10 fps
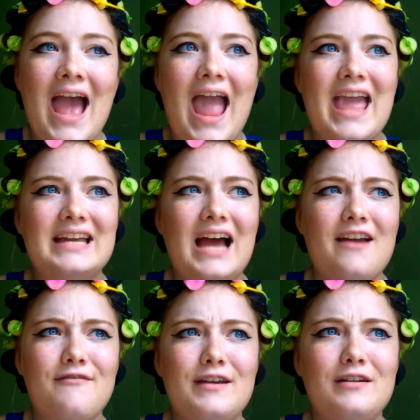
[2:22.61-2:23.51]
And
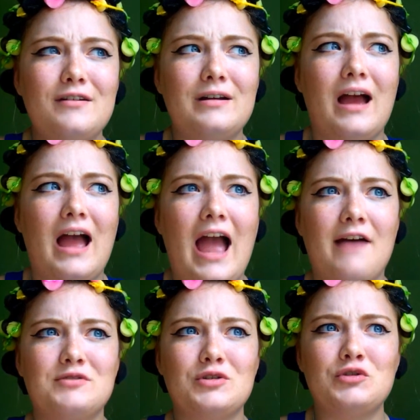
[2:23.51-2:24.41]
I figured
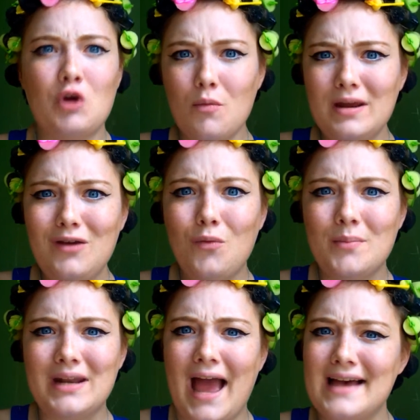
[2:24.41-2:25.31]
after so many
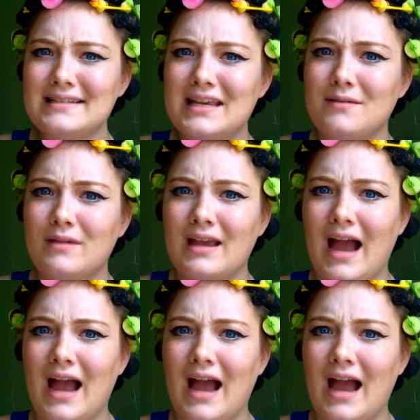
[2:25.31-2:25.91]
women asking me,